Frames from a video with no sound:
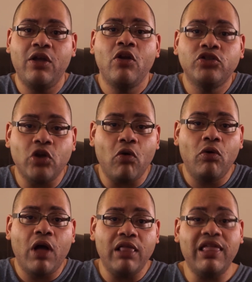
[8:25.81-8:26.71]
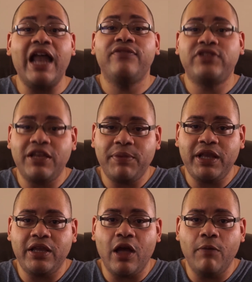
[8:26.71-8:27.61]
So a lot of
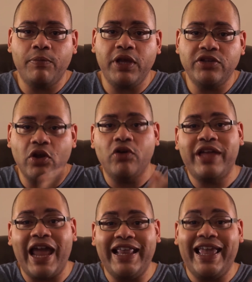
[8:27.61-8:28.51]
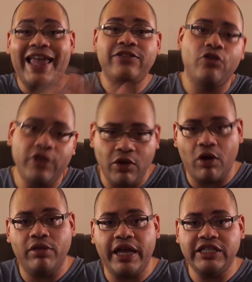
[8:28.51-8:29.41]
CBD companies are getting into the
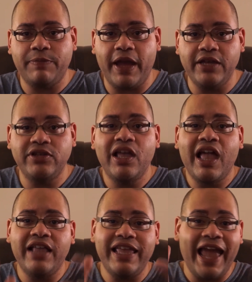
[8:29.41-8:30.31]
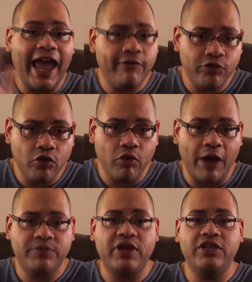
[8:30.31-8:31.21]
online space, and they have new
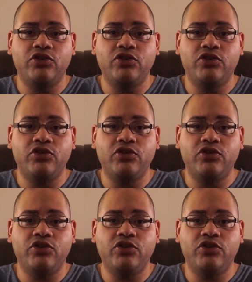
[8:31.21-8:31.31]
websites.